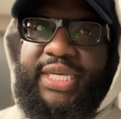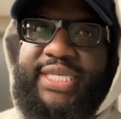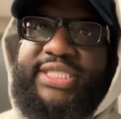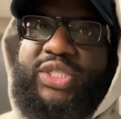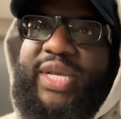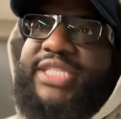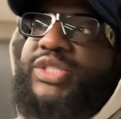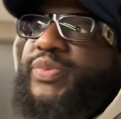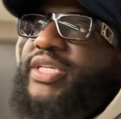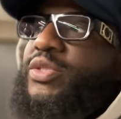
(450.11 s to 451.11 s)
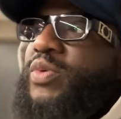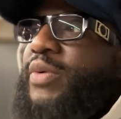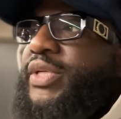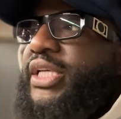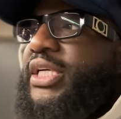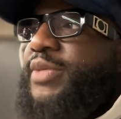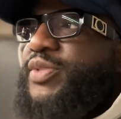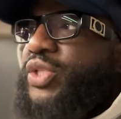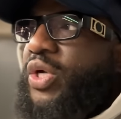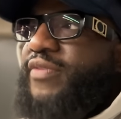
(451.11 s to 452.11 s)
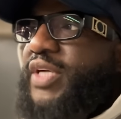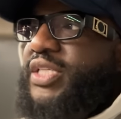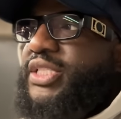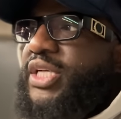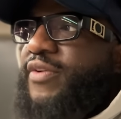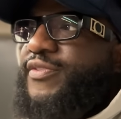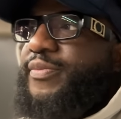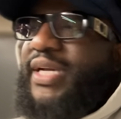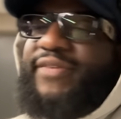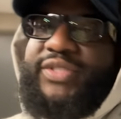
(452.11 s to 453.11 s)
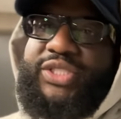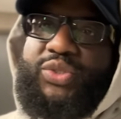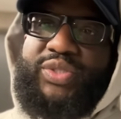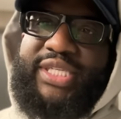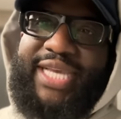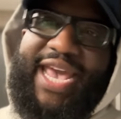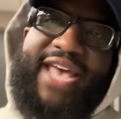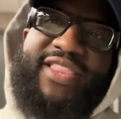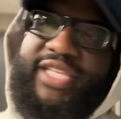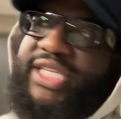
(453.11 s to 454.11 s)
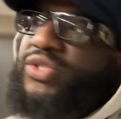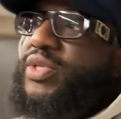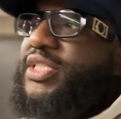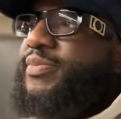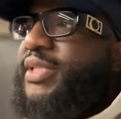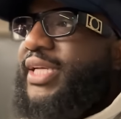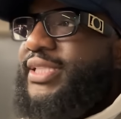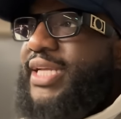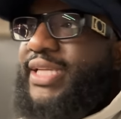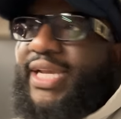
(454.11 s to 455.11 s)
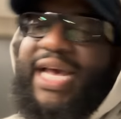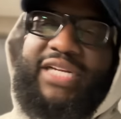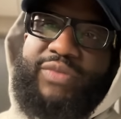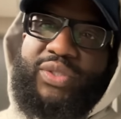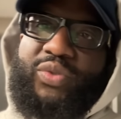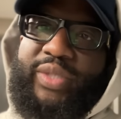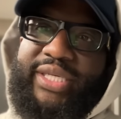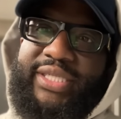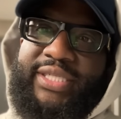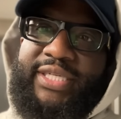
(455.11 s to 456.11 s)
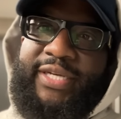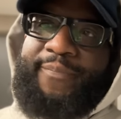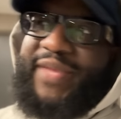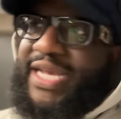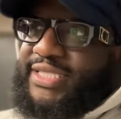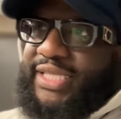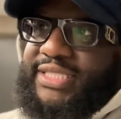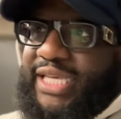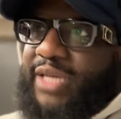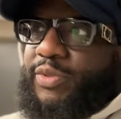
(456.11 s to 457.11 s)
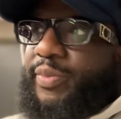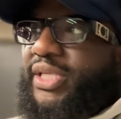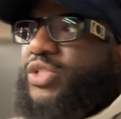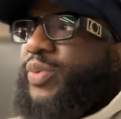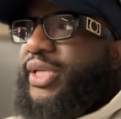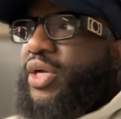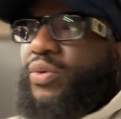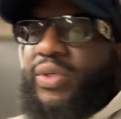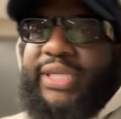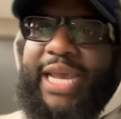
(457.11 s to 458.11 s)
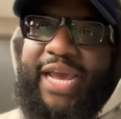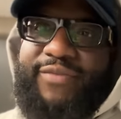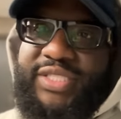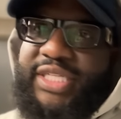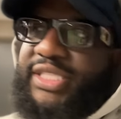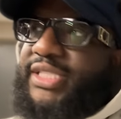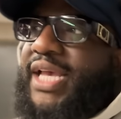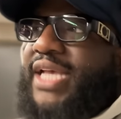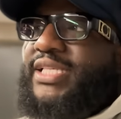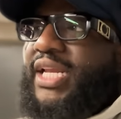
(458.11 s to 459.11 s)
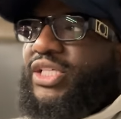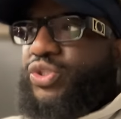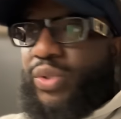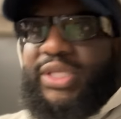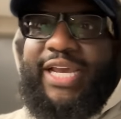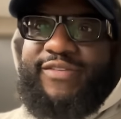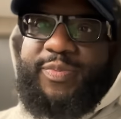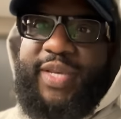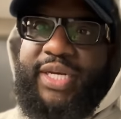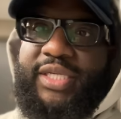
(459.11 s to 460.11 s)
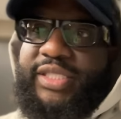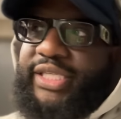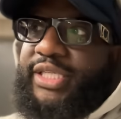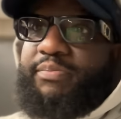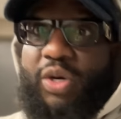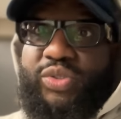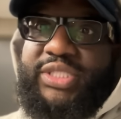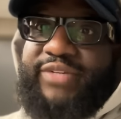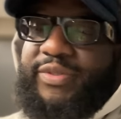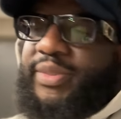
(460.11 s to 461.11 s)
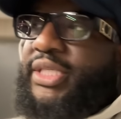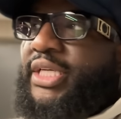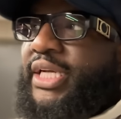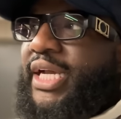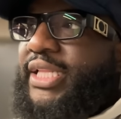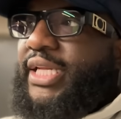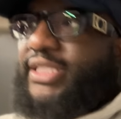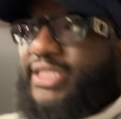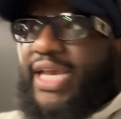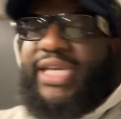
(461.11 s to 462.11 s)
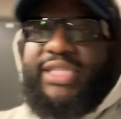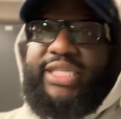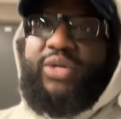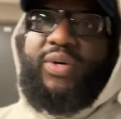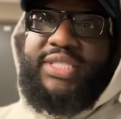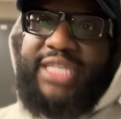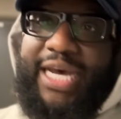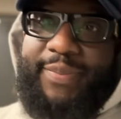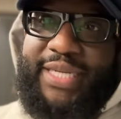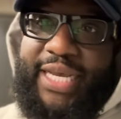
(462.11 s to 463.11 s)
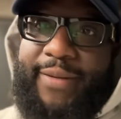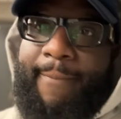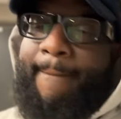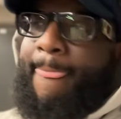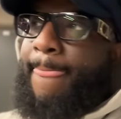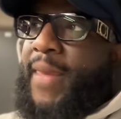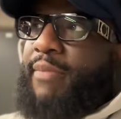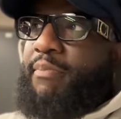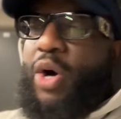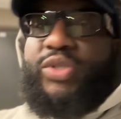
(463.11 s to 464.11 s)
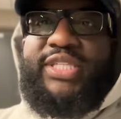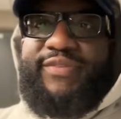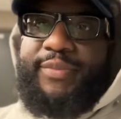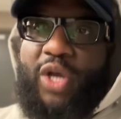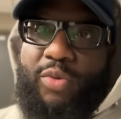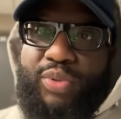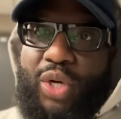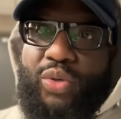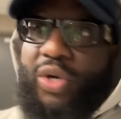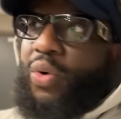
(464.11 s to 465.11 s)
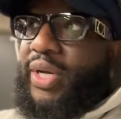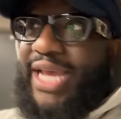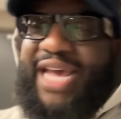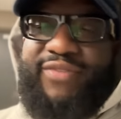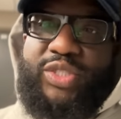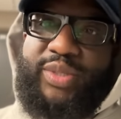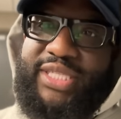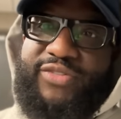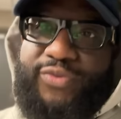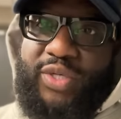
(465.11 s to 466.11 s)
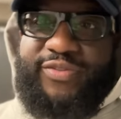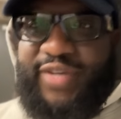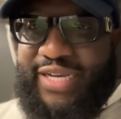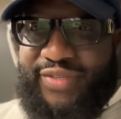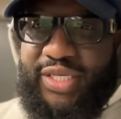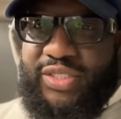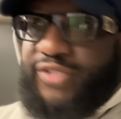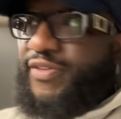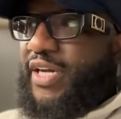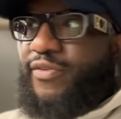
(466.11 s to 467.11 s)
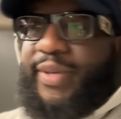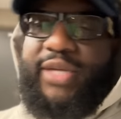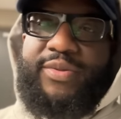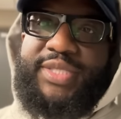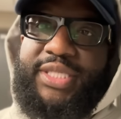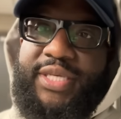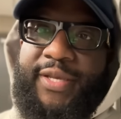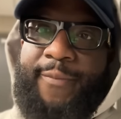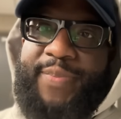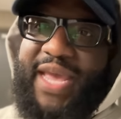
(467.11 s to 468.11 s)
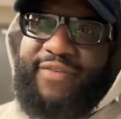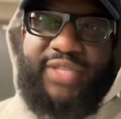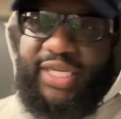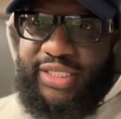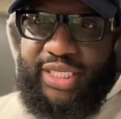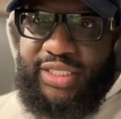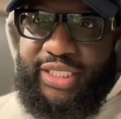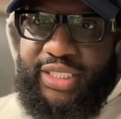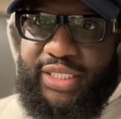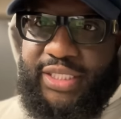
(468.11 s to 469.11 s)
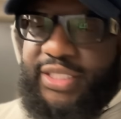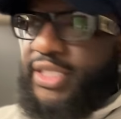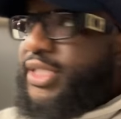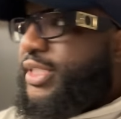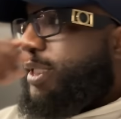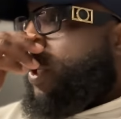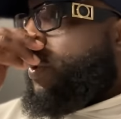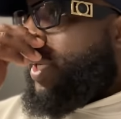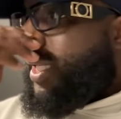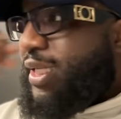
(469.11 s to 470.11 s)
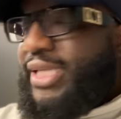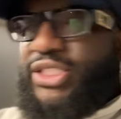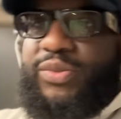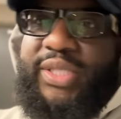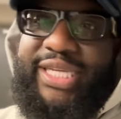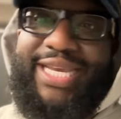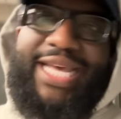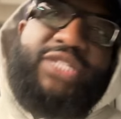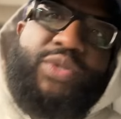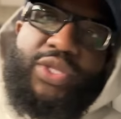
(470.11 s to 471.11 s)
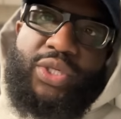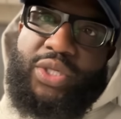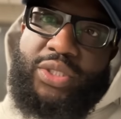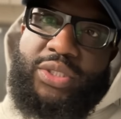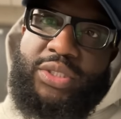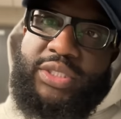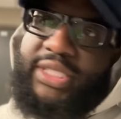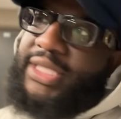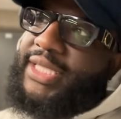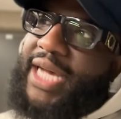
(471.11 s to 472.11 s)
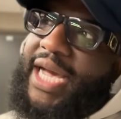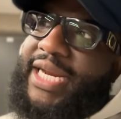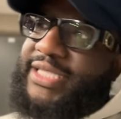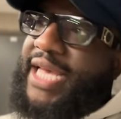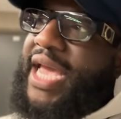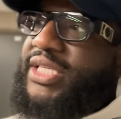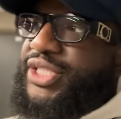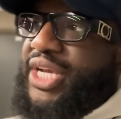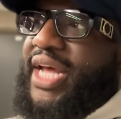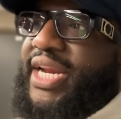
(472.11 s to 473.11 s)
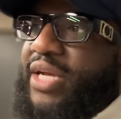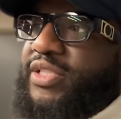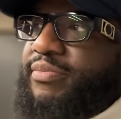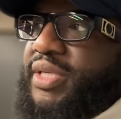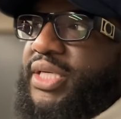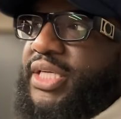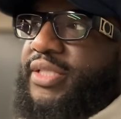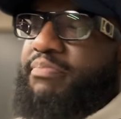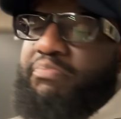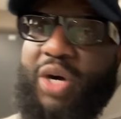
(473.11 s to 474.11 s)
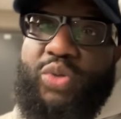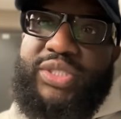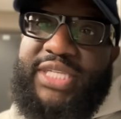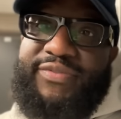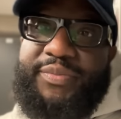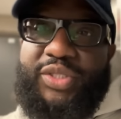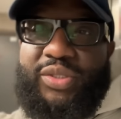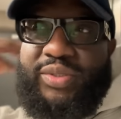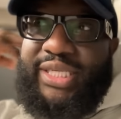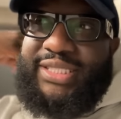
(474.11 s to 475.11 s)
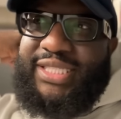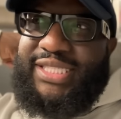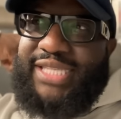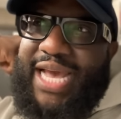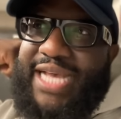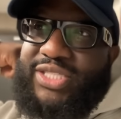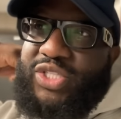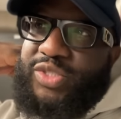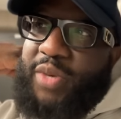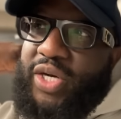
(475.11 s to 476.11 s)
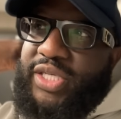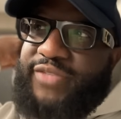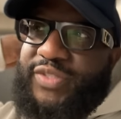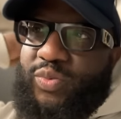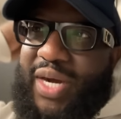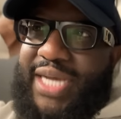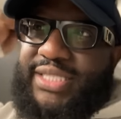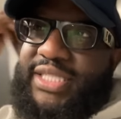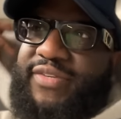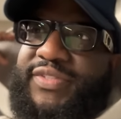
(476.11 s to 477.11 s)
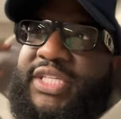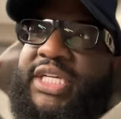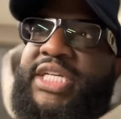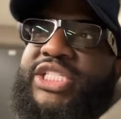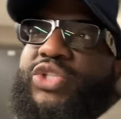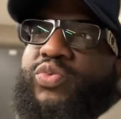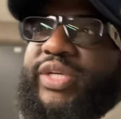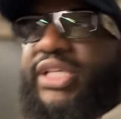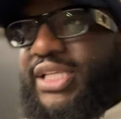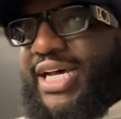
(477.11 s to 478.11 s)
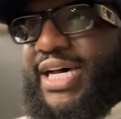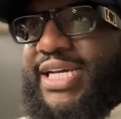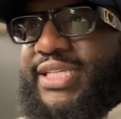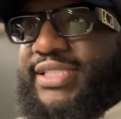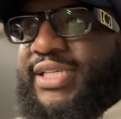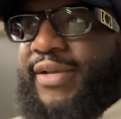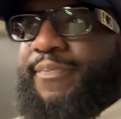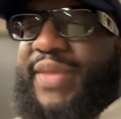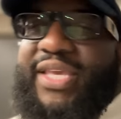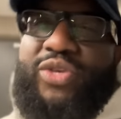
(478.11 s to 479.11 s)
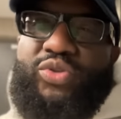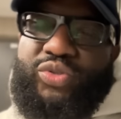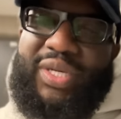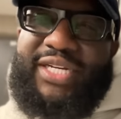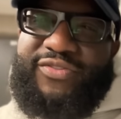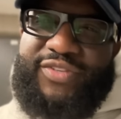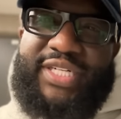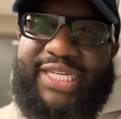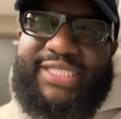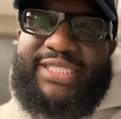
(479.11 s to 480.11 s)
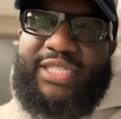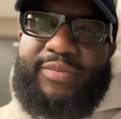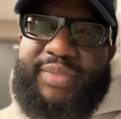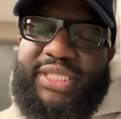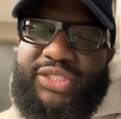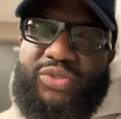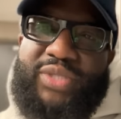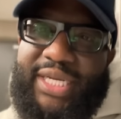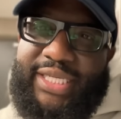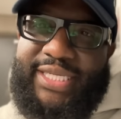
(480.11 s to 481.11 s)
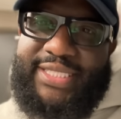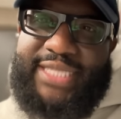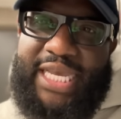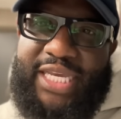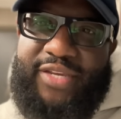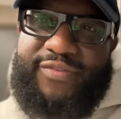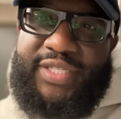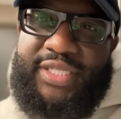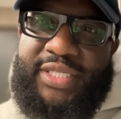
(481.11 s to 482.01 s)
And so that's the reason why we absolved ourselves from ever using athletes or something like that that got it real quick as an example, because we know on average that these guys got a short lifespan in the league, most of them. And then secondly, on top of that, most of them go broke on average within 4 to 5 years and file for bankruptcy after they leave the league. So unless you a Neanderthal, then a guy that's actually got it out the mud, most of them, you don't think that these guys are smart enough and wise enough to realize that you trying to finesse them because you trying to get saved.